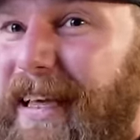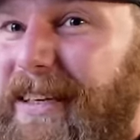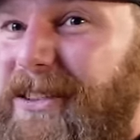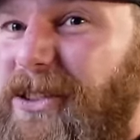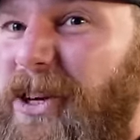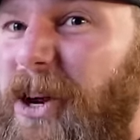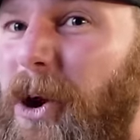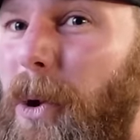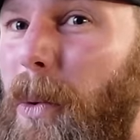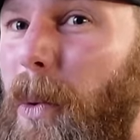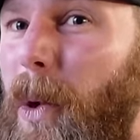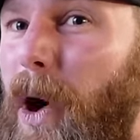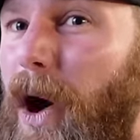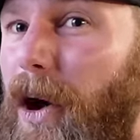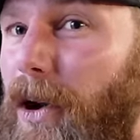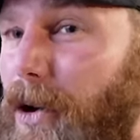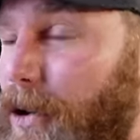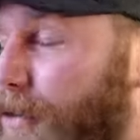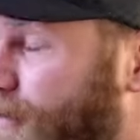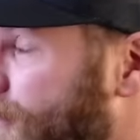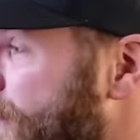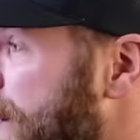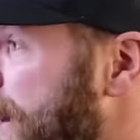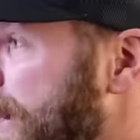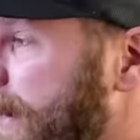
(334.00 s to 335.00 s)
that's gonna work
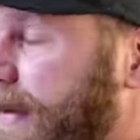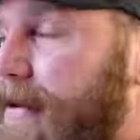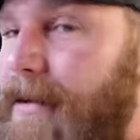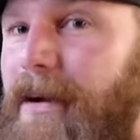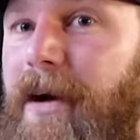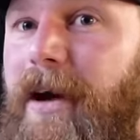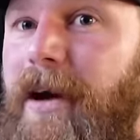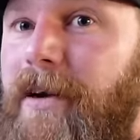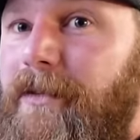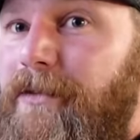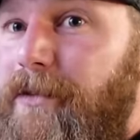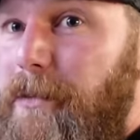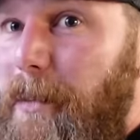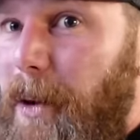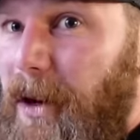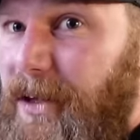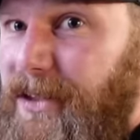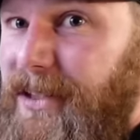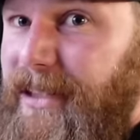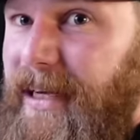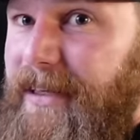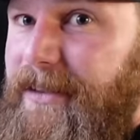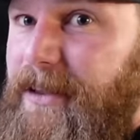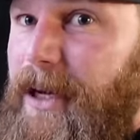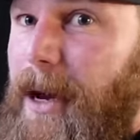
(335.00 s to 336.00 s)
great for my
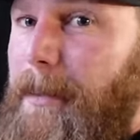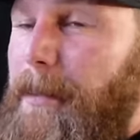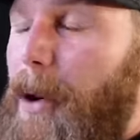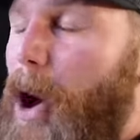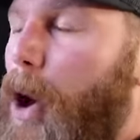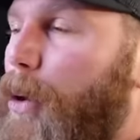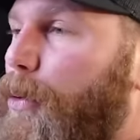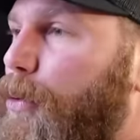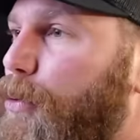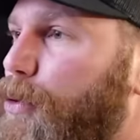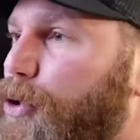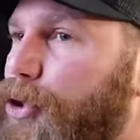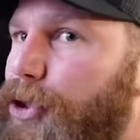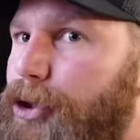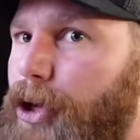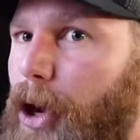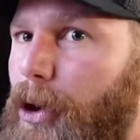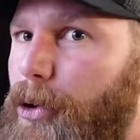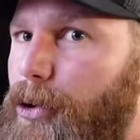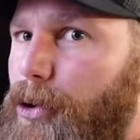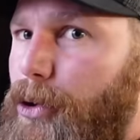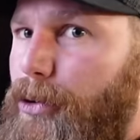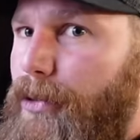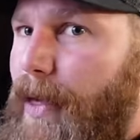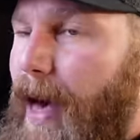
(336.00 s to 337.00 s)
setup. I will show
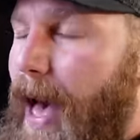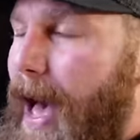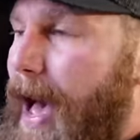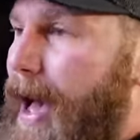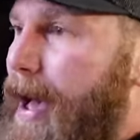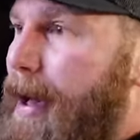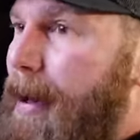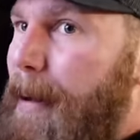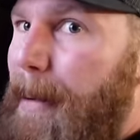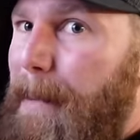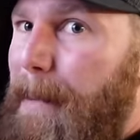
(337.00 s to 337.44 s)
you that